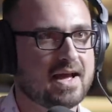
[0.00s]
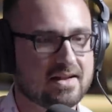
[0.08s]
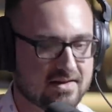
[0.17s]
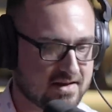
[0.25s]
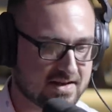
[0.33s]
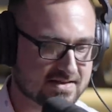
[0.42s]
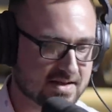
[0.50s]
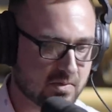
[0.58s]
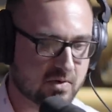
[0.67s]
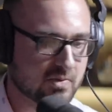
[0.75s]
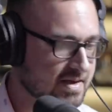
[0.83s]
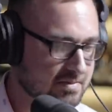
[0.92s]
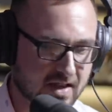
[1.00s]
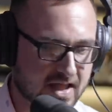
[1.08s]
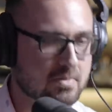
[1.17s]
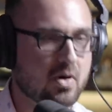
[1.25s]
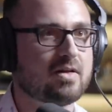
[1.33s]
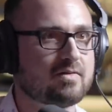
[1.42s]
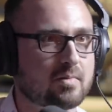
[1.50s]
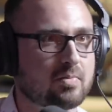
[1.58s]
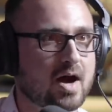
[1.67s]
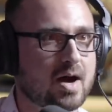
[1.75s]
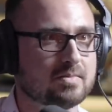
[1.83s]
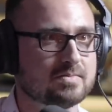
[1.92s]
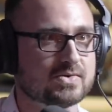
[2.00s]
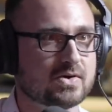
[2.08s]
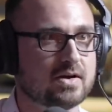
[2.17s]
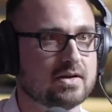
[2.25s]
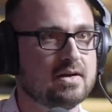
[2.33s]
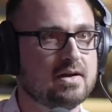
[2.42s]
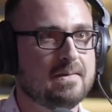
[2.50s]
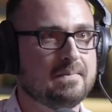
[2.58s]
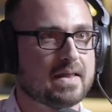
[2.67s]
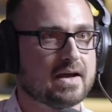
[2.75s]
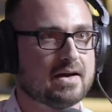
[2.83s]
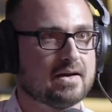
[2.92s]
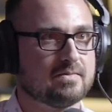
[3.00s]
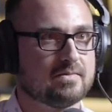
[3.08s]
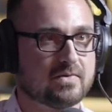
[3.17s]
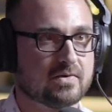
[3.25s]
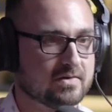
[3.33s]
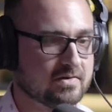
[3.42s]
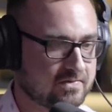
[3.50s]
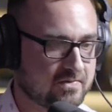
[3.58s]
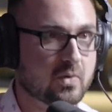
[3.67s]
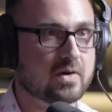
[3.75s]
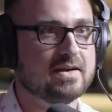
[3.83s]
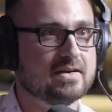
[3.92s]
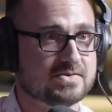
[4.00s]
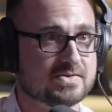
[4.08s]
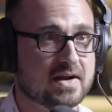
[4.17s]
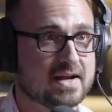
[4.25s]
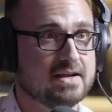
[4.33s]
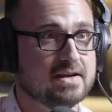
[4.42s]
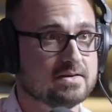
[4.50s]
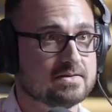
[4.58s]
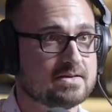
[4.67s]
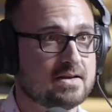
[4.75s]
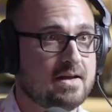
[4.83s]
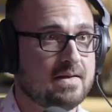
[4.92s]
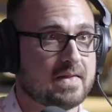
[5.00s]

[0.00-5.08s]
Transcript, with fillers: And he's someone we can blame all of our problems on um, for four years or eight years.